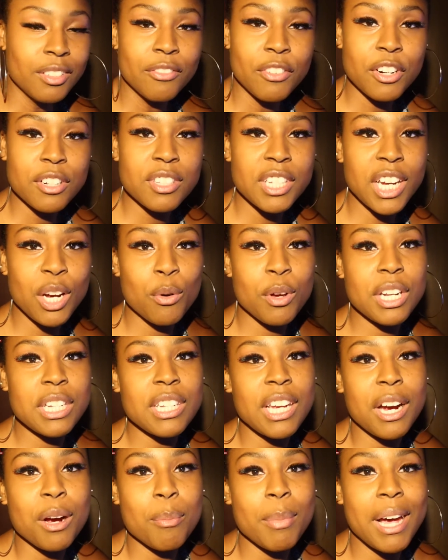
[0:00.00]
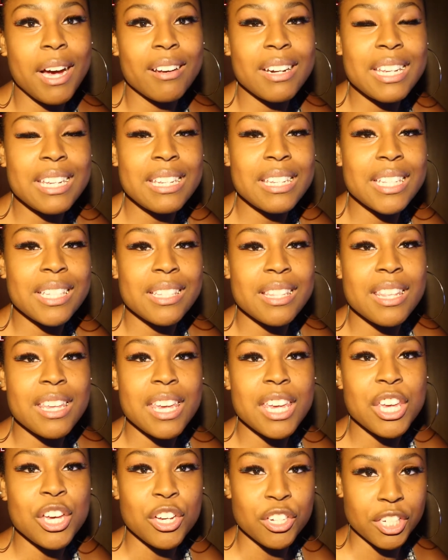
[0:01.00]
First thing I want to talk about is
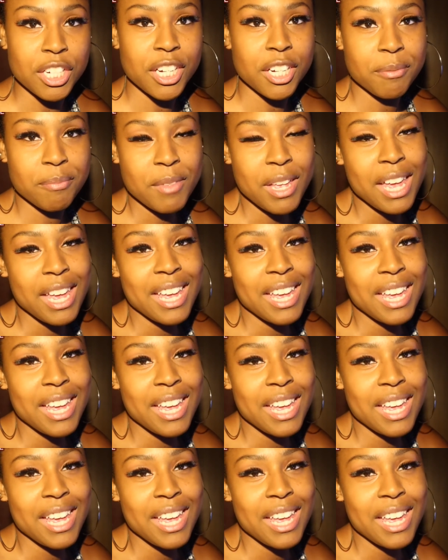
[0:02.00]
the hook.